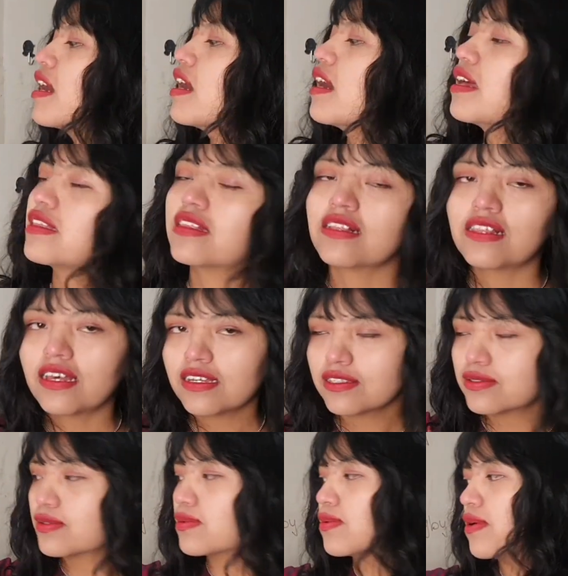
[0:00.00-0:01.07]
and the
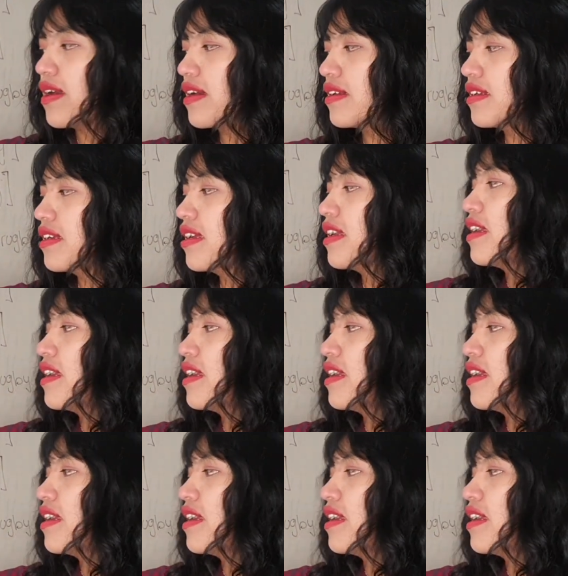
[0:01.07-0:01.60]
last one